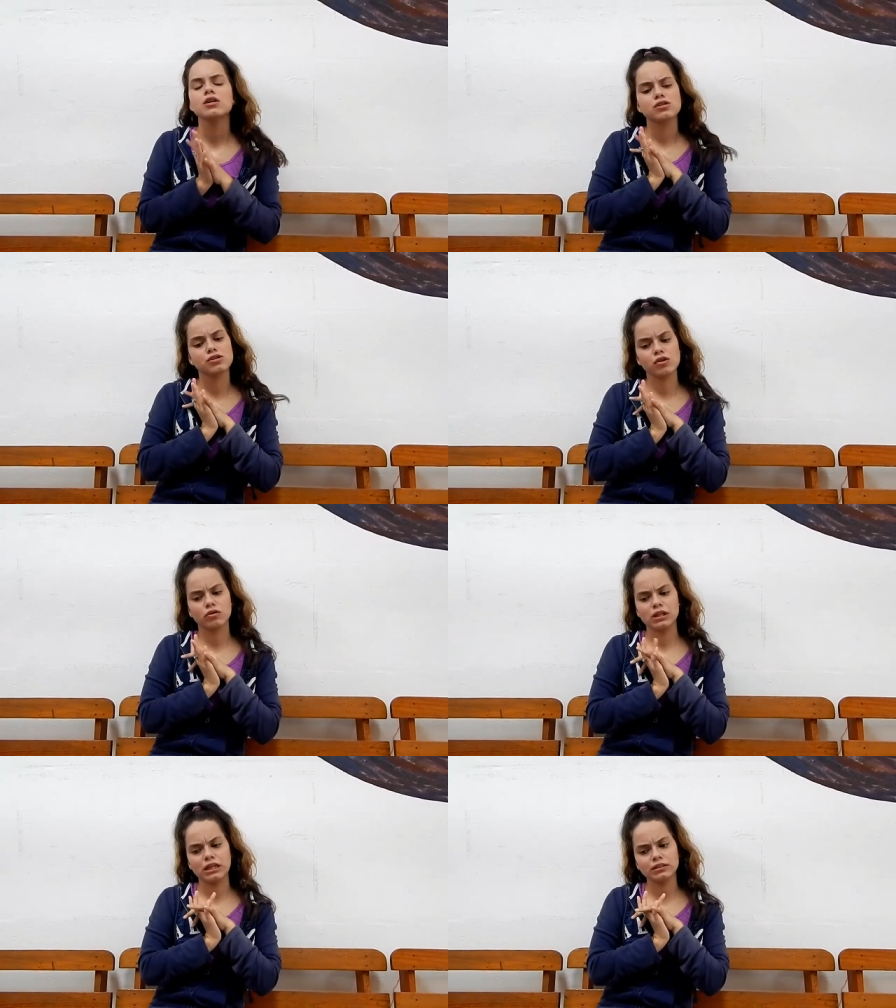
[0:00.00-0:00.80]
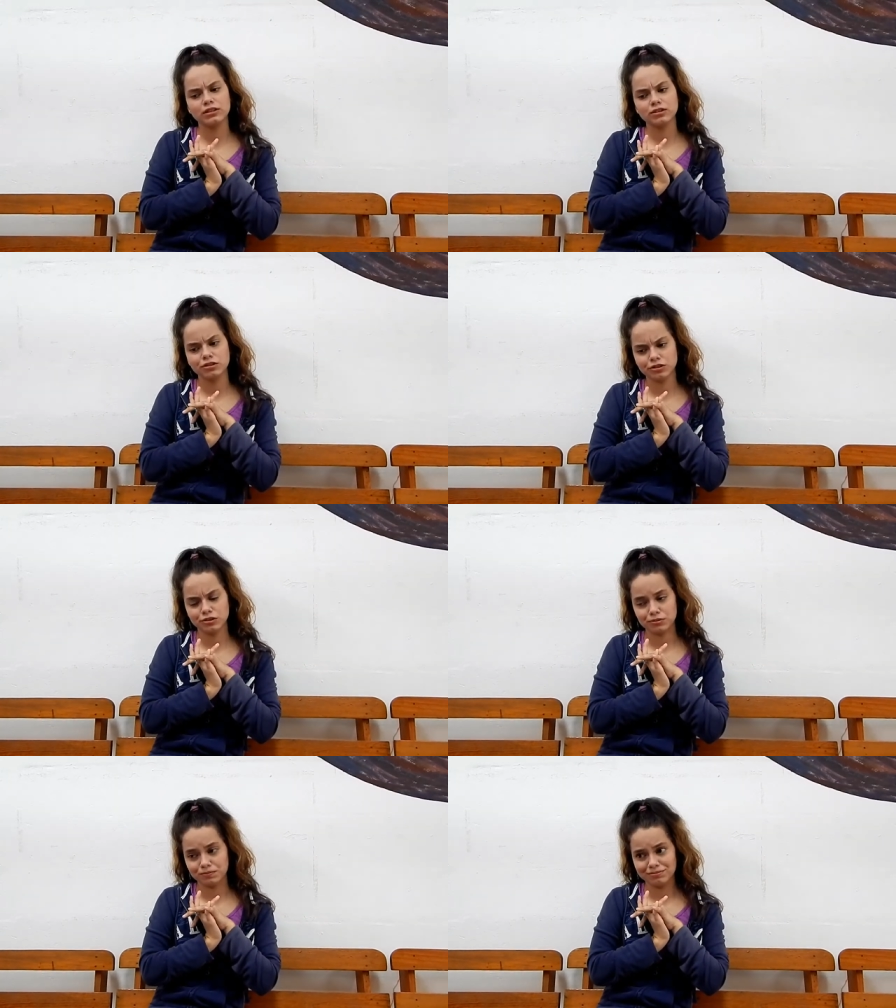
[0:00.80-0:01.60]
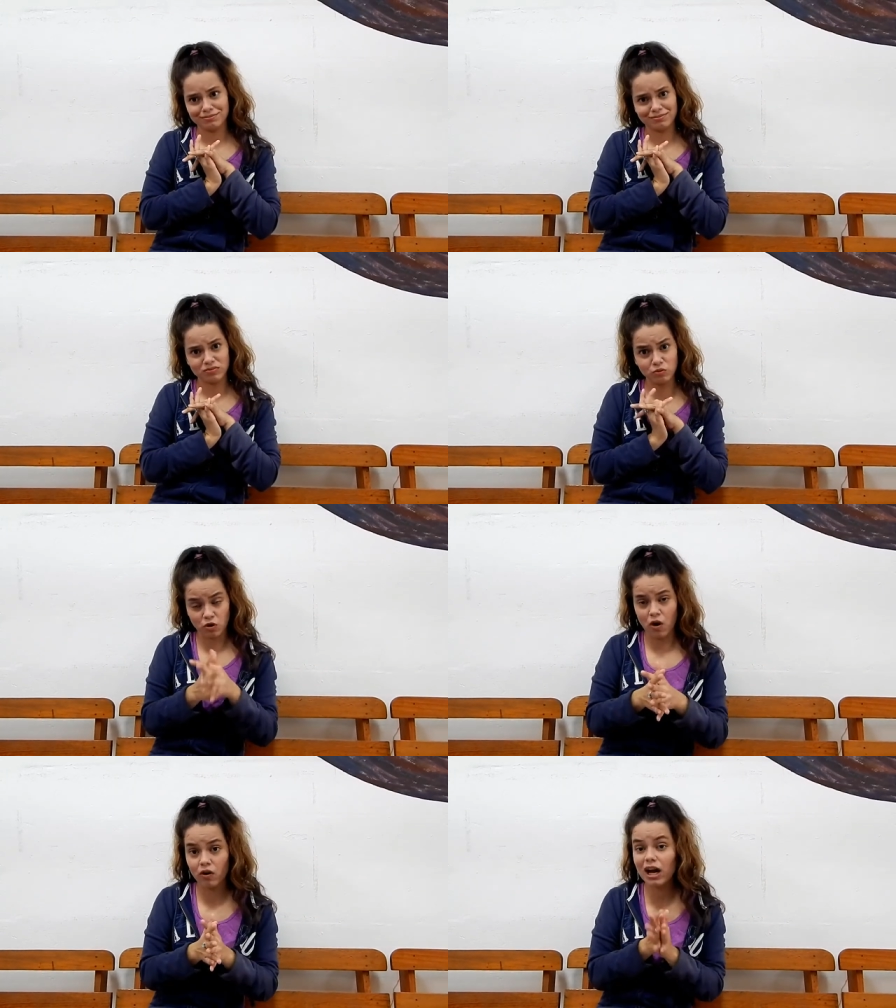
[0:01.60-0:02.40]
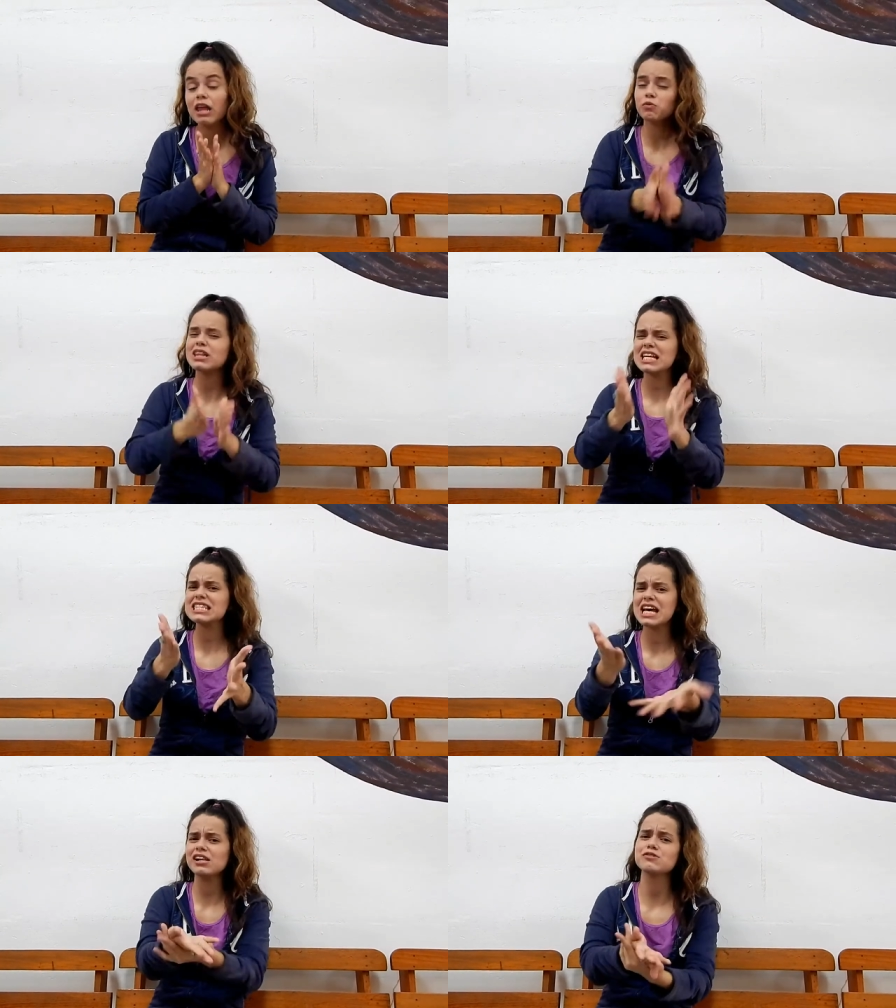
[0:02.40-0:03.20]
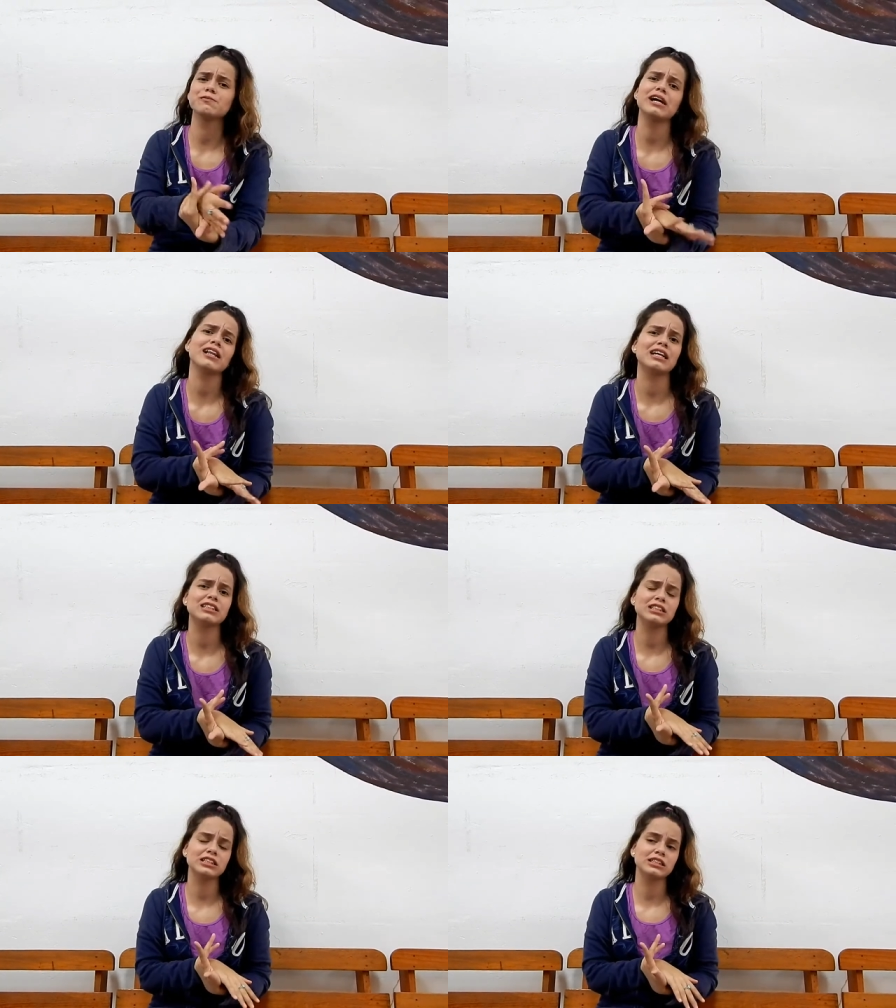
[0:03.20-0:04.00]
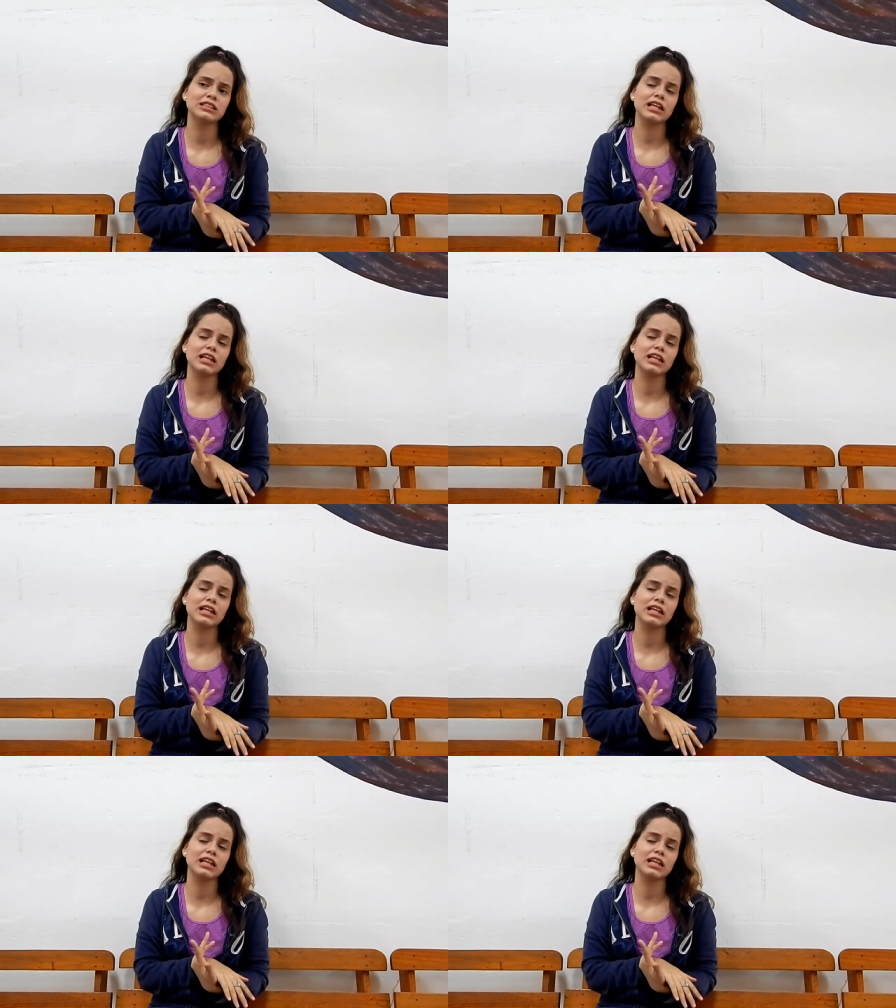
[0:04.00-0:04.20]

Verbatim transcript: So that's just wrong. And when he tells Bella, she's just